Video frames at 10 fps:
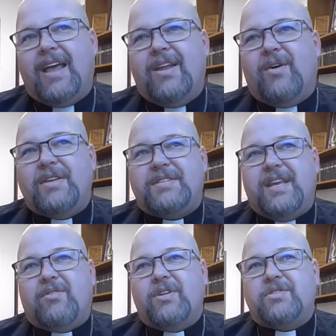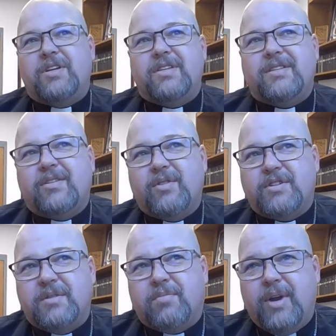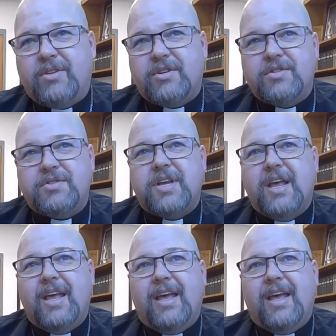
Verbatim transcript: you know, I see Christians and Christian preachers